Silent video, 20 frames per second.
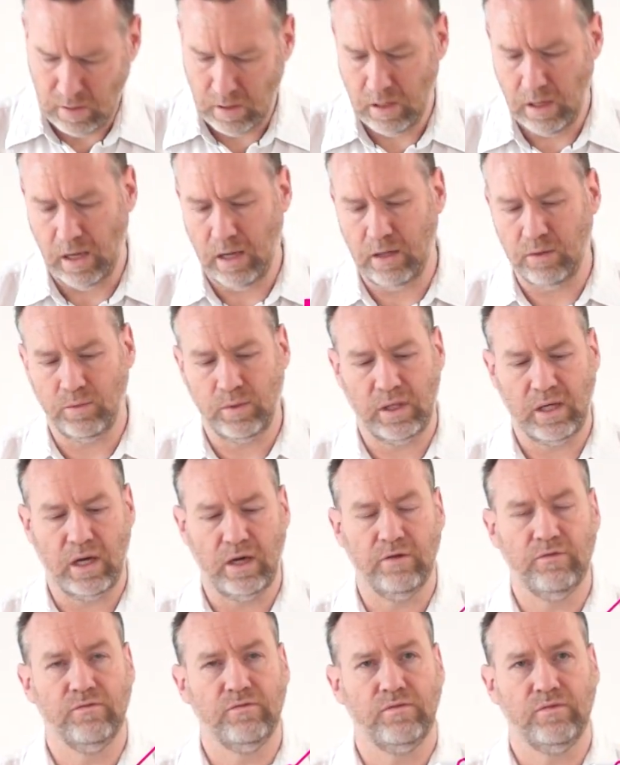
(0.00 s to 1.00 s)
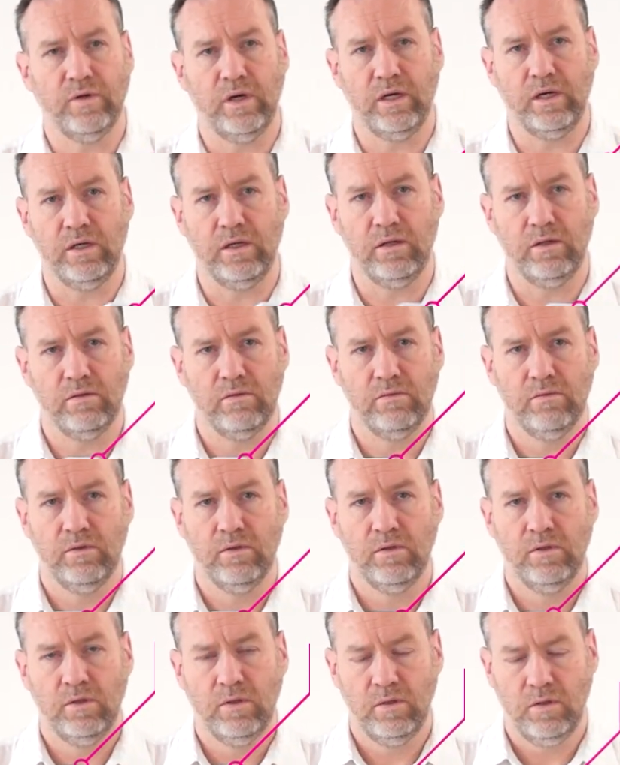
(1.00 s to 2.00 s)
and we have a
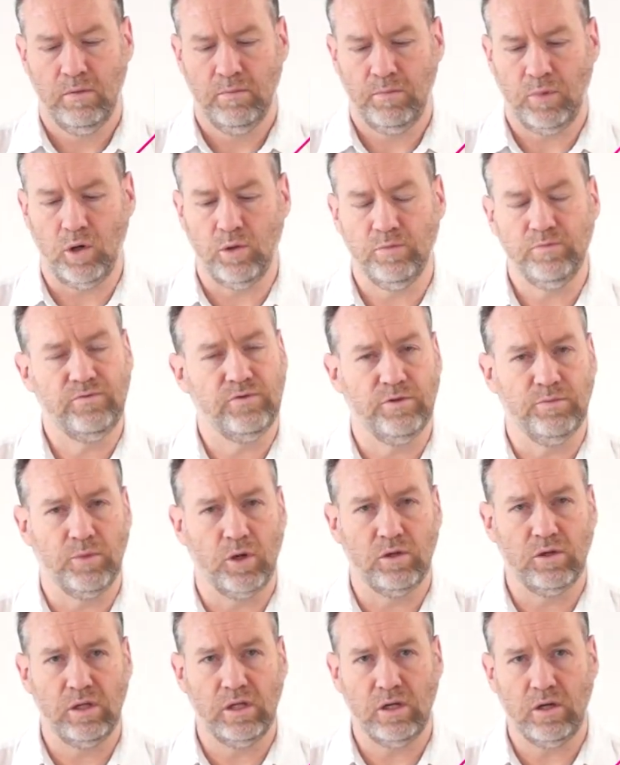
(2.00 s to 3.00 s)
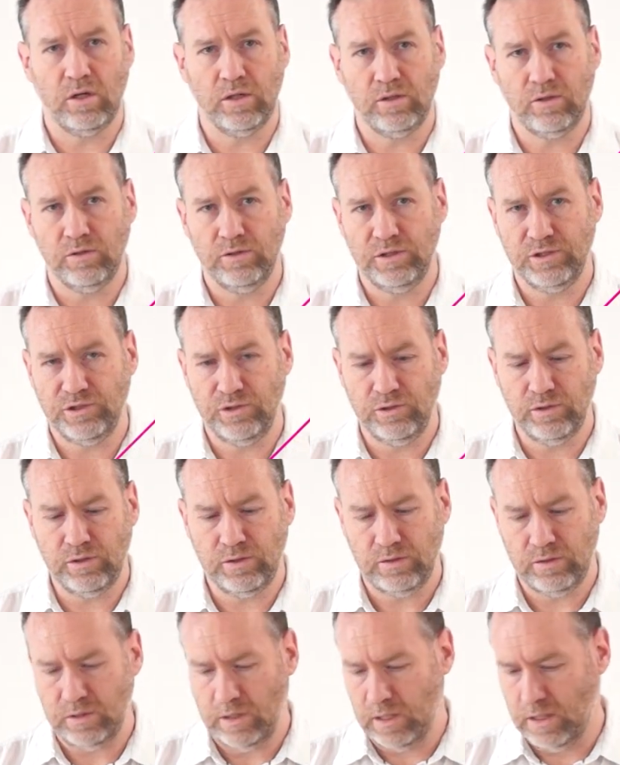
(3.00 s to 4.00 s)
bulb for the modelling light on this
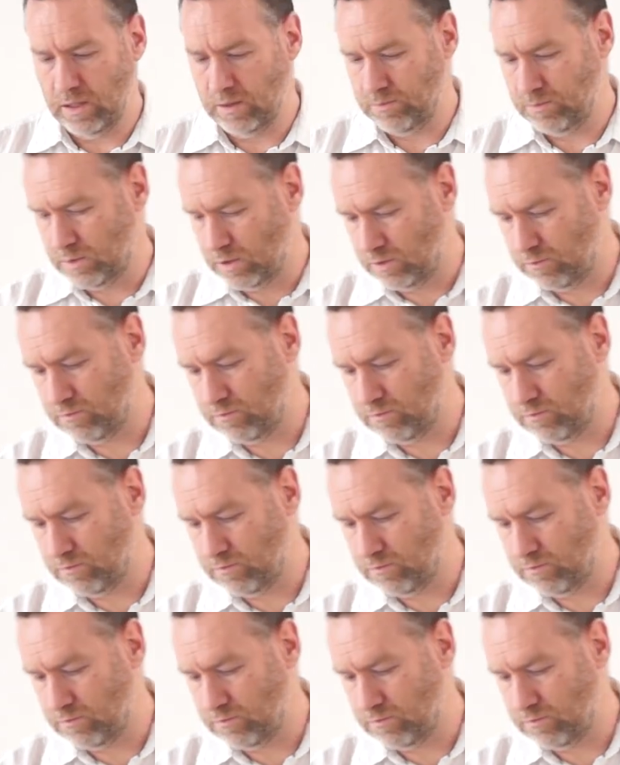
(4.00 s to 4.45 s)
unit. The